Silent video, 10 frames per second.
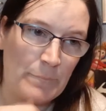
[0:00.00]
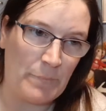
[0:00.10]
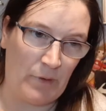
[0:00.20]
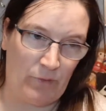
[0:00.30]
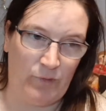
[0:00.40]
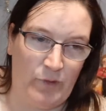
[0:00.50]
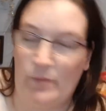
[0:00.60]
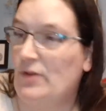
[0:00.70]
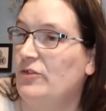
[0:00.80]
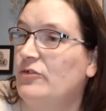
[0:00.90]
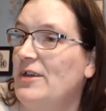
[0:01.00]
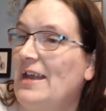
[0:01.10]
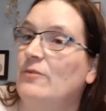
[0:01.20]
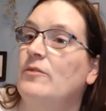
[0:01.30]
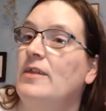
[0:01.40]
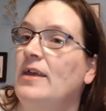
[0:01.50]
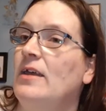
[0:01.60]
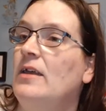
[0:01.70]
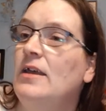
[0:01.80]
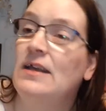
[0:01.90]
both for their wizardry and for their
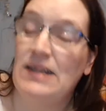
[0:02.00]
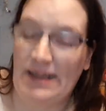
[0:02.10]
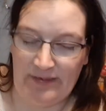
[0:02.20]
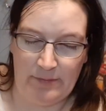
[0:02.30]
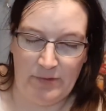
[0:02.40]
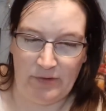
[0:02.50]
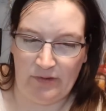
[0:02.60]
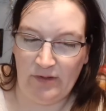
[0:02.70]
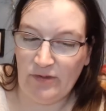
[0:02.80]
classic boxes.